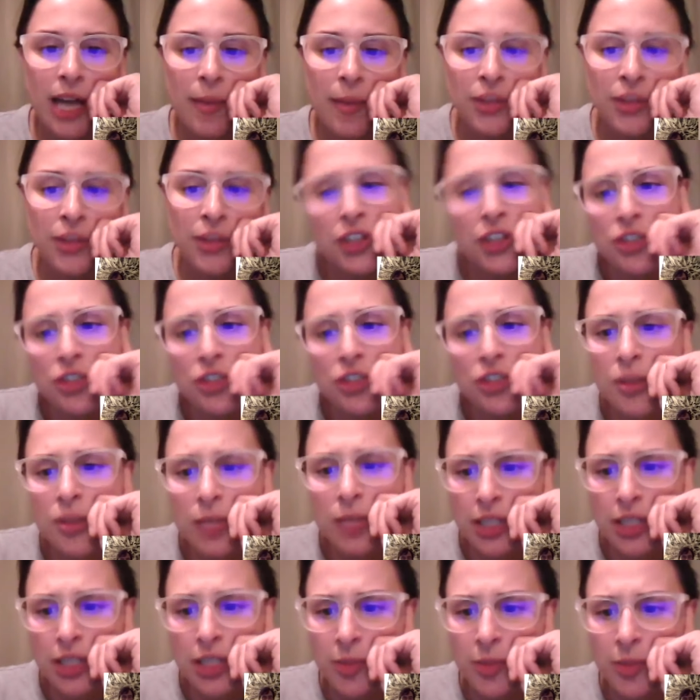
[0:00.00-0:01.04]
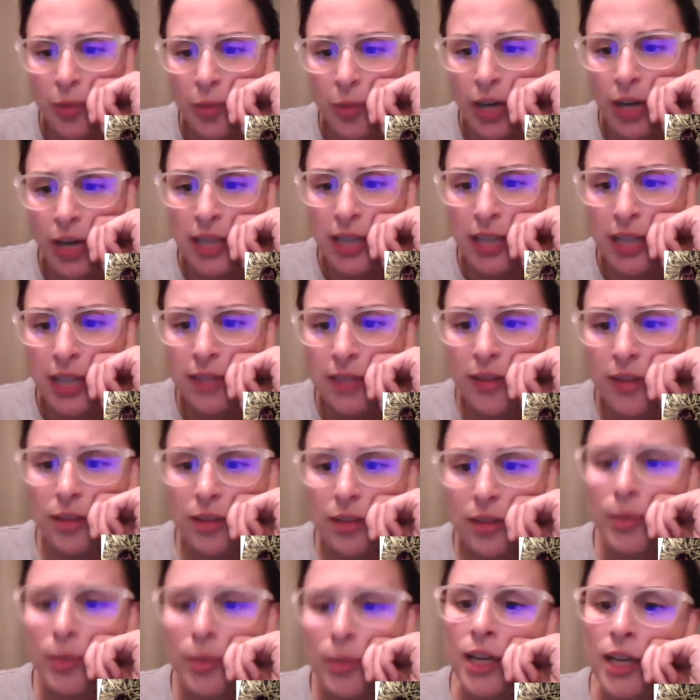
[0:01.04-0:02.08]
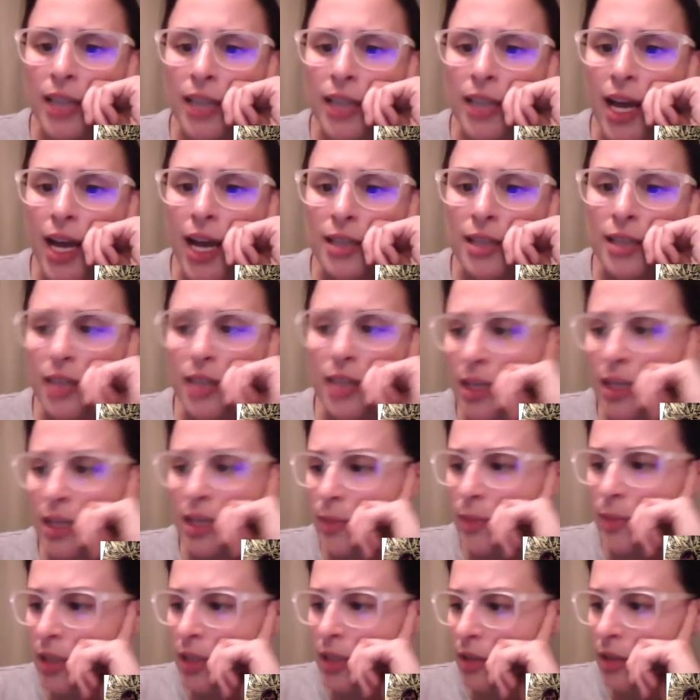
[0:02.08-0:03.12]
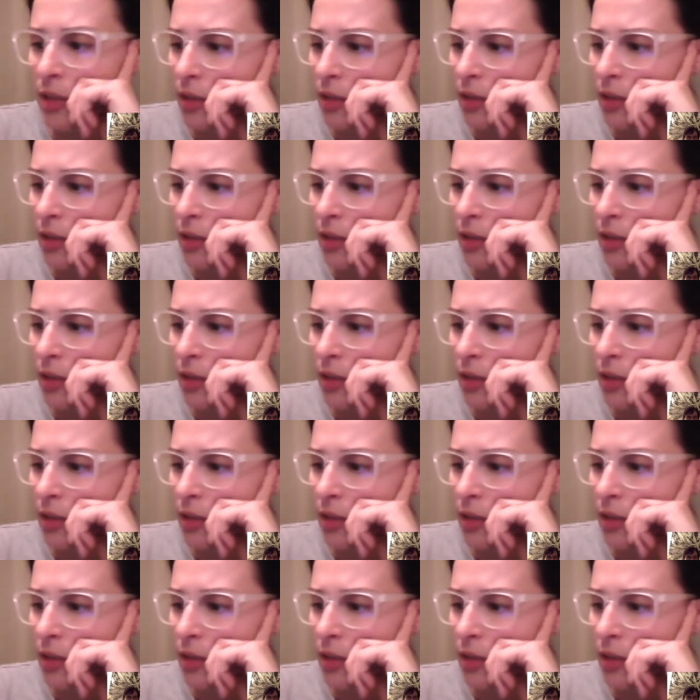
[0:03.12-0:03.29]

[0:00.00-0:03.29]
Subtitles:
But their YouTube channel's been more active than their podcast has been.